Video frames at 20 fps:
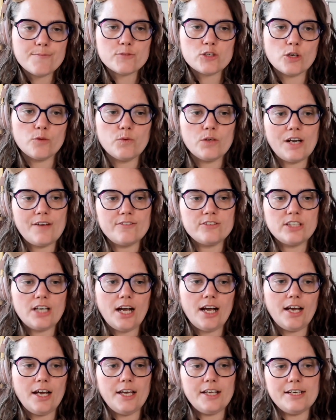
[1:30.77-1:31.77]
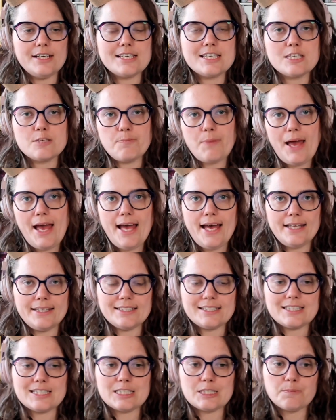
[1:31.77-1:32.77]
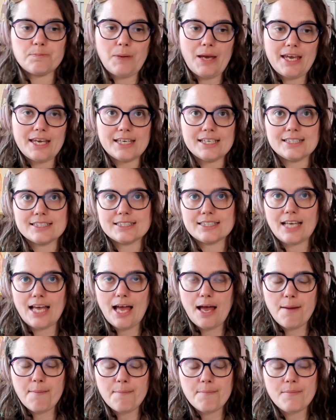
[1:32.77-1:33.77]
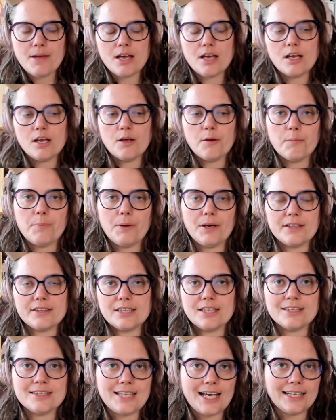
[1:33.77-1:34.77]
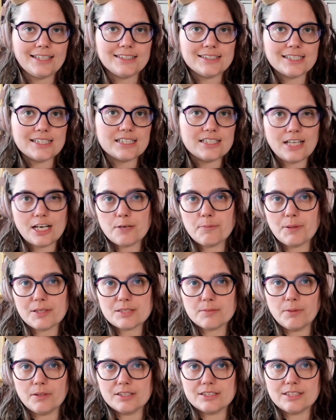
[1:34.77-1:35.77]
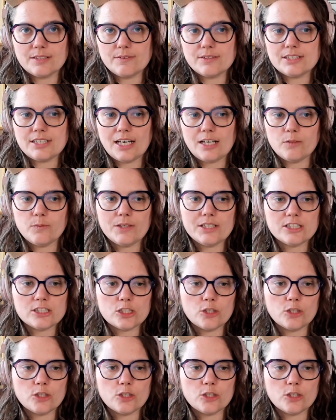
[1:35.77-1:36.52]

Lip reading: So you would have done span space M, but that is not a possibility with Tailwind.